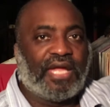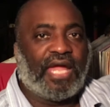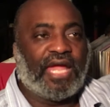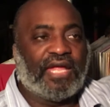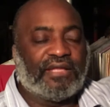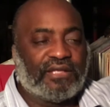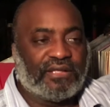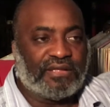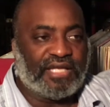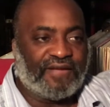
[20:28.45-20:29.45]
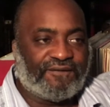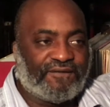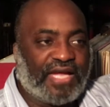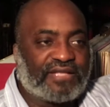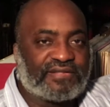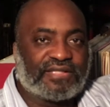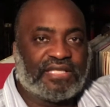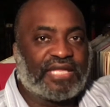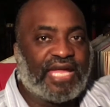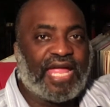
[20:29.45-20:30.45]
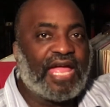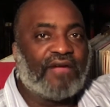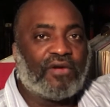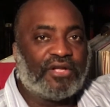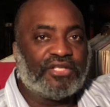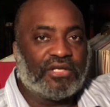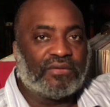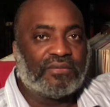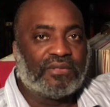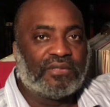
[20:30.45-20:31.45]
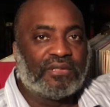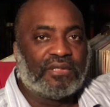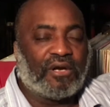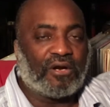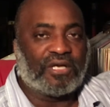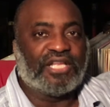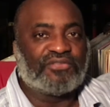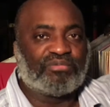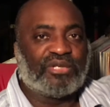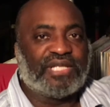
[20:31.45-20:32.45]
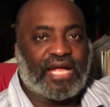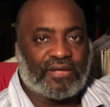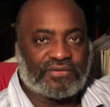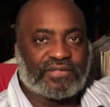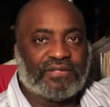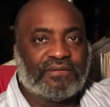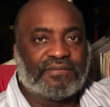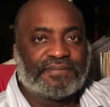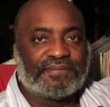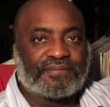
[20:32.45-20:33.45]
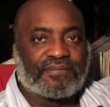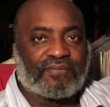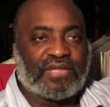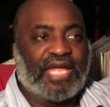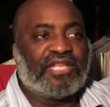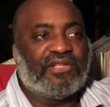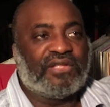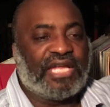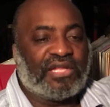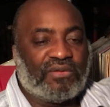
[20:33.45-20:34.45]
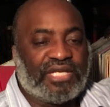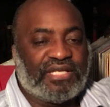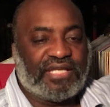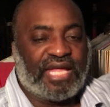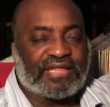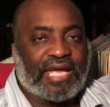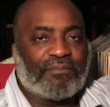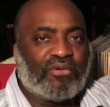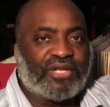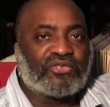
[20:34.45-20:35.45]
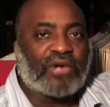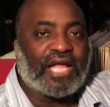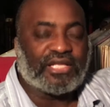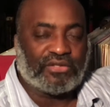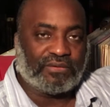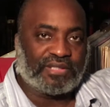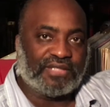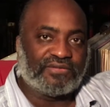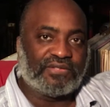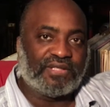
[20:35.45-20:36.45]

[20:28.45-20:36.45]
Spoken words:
And the effects that they have on you aren't as pronounced. They can only, at that point, try to do things to you.